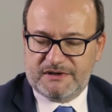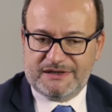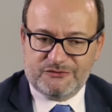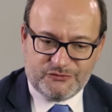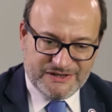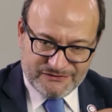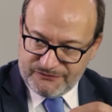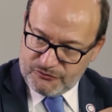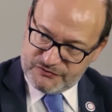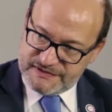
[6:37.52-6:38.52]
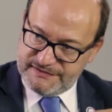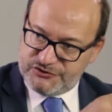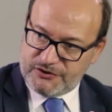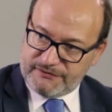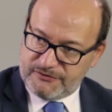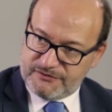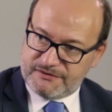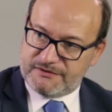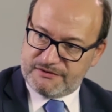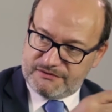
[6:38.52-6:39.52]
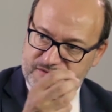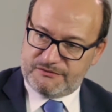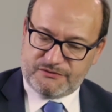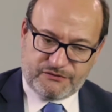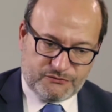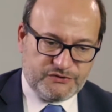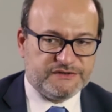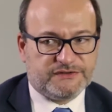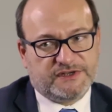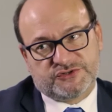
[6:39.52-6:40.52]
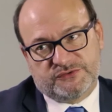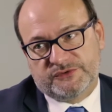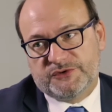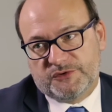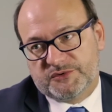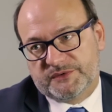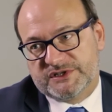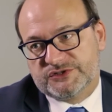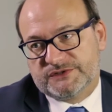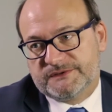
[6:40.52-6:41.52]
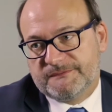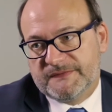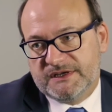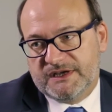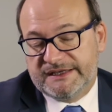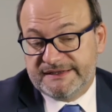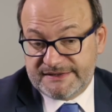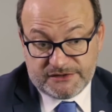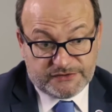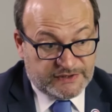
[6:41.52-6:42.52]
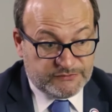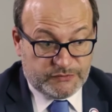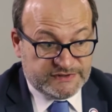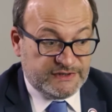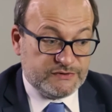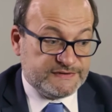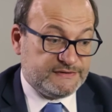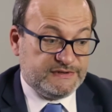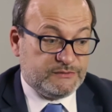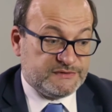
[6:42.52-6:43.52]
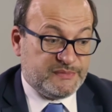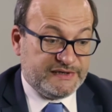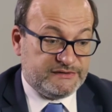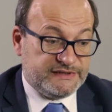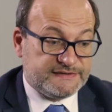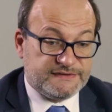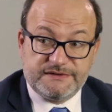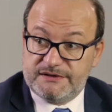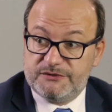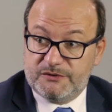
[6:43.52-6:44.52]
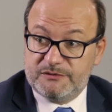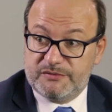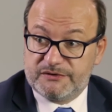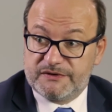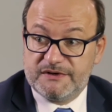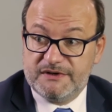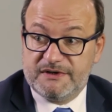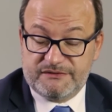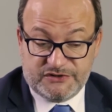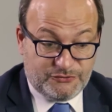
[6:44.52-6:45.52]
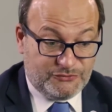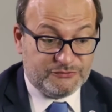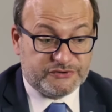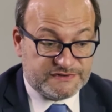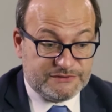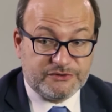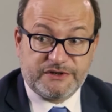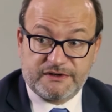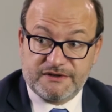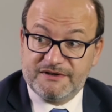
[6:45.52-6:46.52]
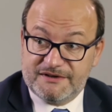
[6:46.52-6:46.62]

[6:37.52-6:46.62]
And reinforce each other through international cooperation. And there's a lot. There was a panel yesterday at the World Bank. I think the whole world is looking